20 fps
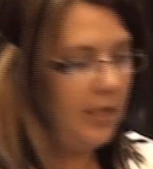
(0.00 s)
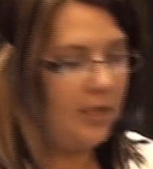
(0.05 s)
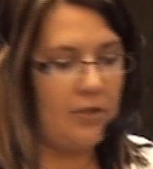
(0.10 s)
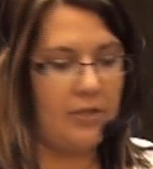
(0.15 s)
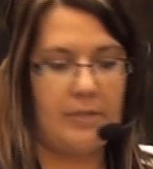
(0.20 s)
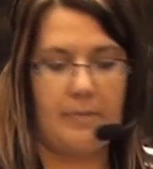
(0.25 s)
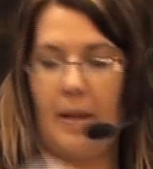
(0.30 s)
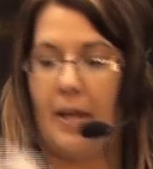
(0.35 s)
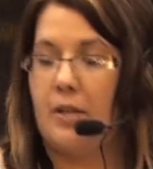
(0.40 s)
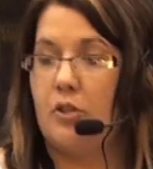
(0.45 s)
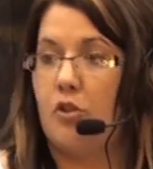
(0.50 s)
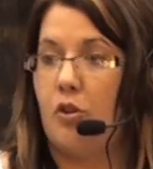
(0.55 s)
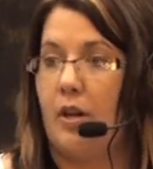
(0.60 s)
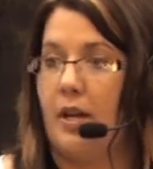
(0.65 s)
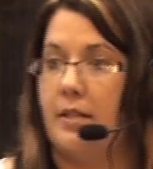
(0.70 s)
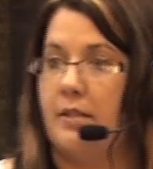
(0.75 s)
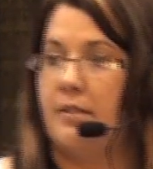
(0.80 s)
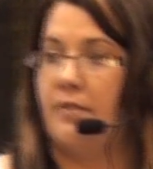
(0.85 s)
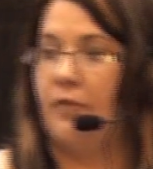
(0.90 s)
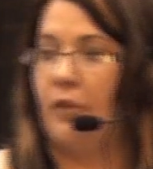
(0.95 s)
Here's my
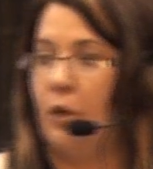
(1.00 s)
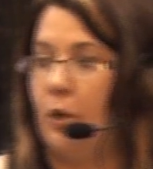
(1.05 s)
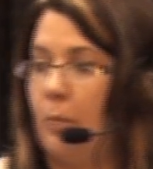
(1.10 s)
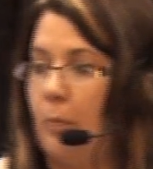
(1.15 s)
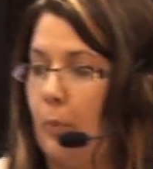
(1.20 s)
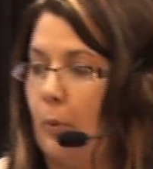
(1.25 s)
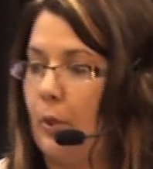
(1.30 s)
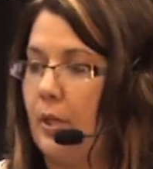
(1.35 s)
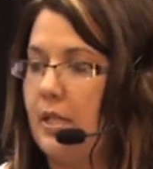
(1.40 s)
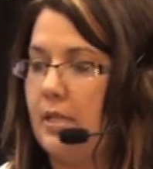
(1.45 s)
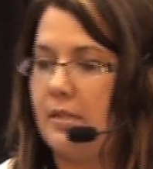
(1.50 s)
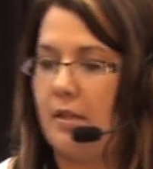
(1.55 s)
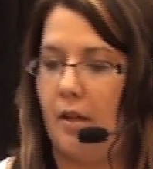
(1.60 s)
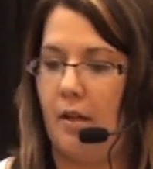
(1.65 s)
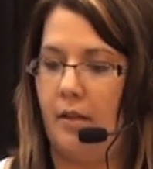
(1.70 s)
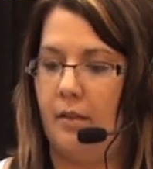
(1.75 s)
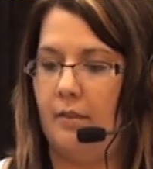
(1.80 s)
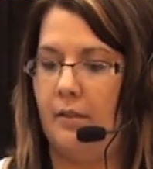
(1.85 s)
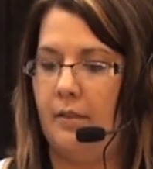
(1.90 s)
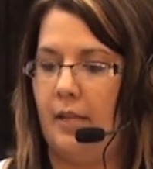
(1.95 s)
transfer
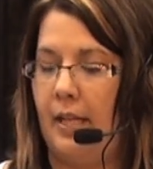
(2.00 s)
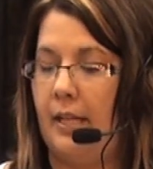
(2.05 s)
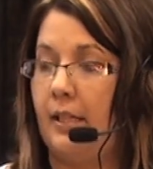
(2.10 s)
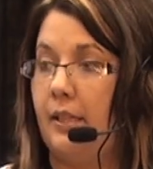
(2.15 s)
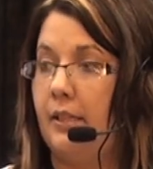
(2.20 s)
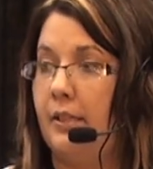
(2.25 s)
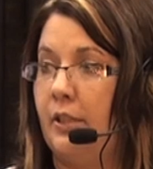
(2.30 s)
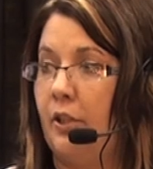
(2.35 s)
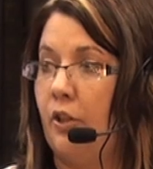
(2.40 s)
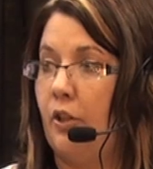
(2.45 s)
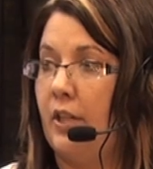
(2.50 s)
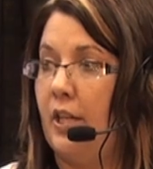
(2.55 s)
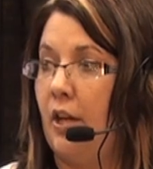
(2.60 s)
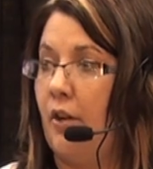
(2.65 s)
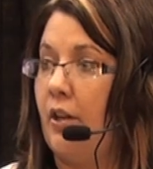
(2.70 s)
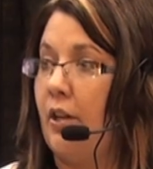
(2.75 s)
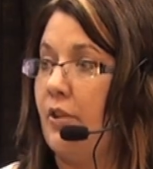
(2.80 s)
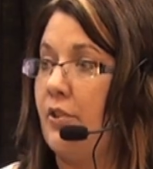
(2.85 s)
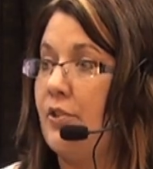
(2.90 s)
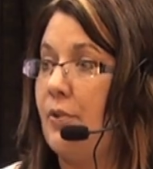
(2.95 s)
pre-done on a clear
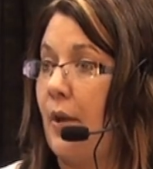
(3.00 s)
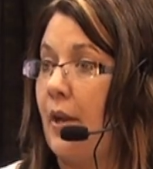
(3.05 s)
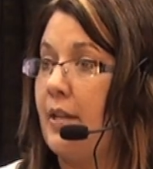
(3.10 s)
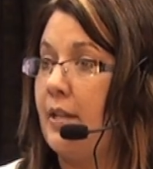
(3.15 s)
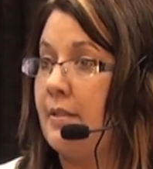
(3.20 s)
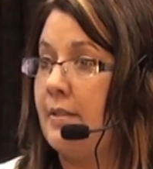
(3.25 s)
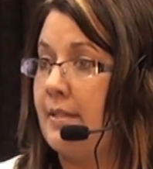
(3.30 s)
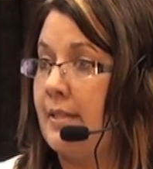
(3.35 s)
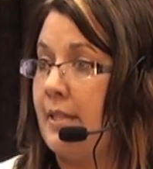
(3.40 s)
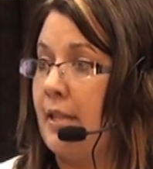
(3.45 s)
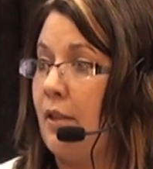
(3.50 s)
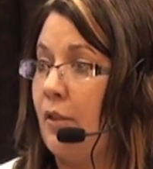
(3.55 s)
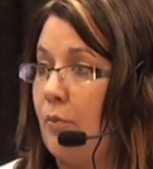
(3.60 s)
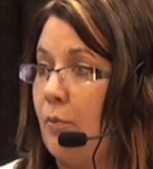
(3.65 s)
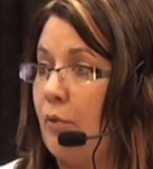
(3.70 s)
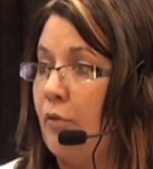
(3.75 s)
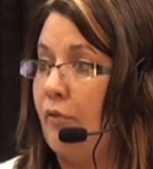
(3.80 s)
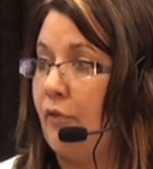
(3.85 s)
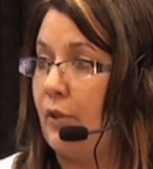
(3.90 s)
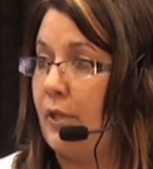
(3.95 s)
carrier so I can see
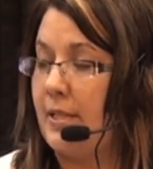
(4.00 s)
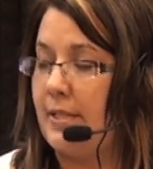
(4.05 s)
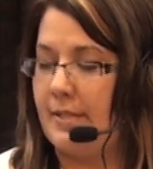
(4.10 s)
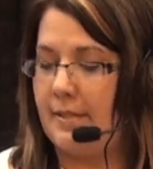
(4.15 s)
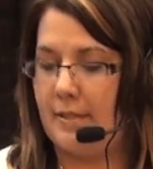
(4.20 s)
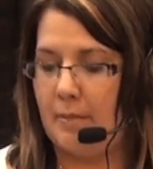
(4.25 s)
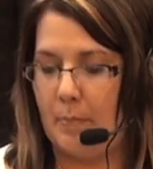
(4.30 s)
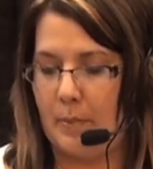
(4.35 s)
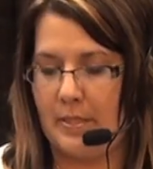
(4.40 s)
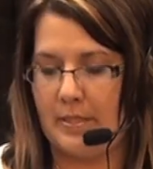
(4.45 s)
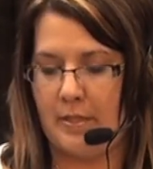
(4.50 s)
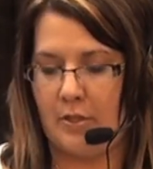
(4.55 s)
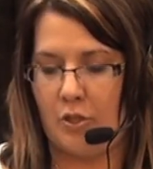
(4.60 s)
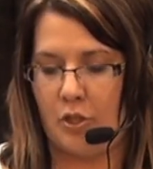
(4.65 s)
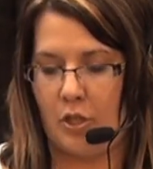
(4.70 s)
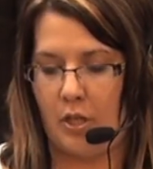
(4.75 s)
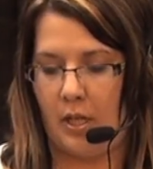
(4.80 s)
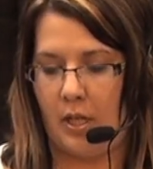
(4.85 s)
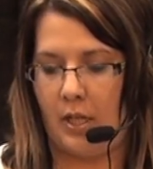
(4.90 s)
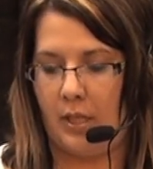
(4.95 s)
through for easy
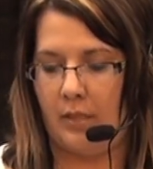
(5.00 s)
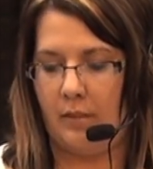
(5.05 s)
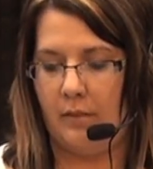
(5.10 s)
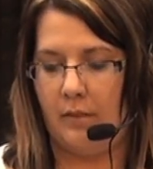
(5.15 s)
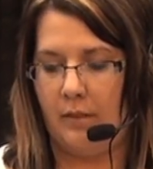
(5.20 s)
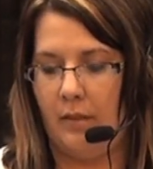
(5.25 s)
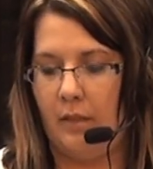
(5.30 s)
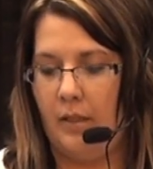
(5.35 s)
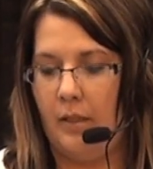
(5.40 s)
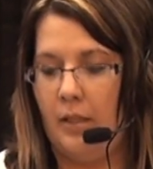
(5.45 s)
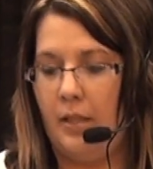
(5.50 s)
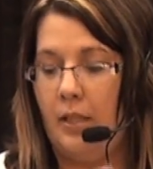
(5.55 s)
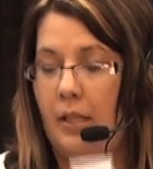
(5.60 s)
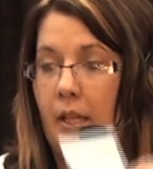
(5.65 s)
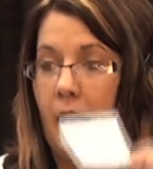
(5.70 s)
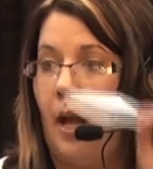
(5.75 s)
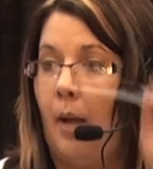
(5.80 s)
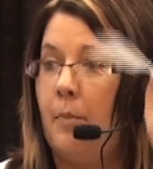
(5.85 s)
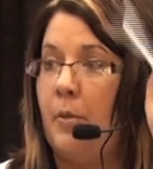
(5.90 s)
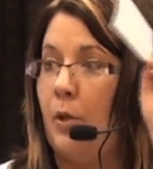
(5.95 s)
positioning.
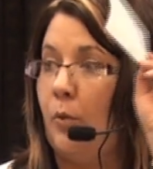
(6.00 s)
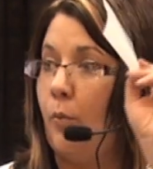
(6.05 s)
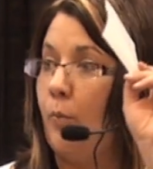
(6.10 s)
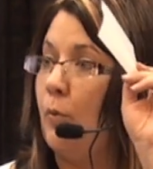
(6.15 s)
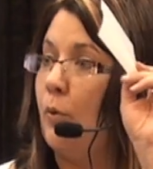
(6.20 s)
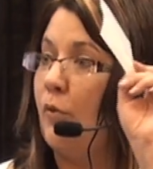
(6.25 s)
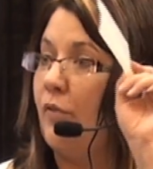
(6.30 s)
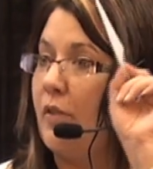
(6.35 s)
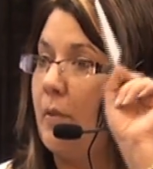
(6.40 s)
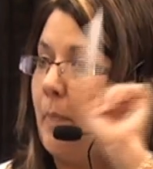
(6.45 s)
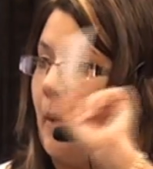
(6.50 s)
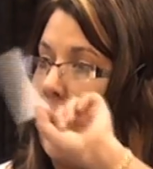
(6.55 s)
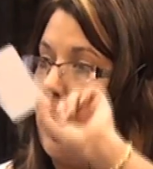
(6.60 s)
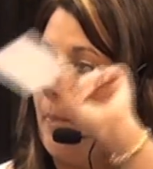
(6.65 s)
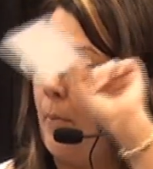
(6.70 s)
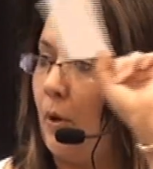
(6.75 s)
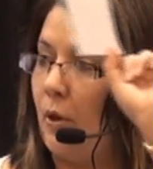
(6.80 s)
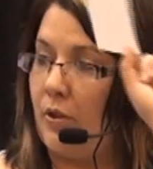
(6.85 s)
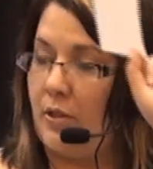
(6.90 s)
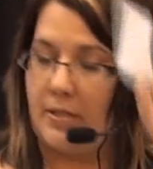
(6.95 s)
I'm going to remove the
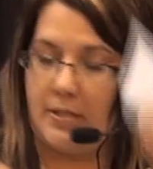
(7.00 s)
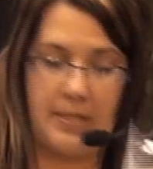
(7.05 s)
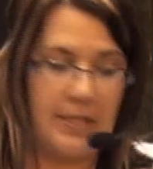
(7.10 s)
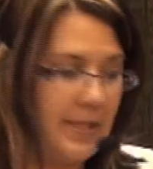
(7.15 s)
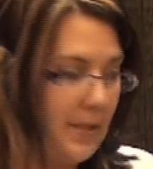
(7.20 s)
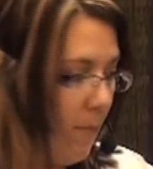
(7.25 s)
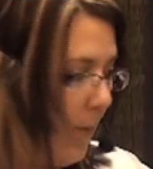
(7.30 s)
paper. This is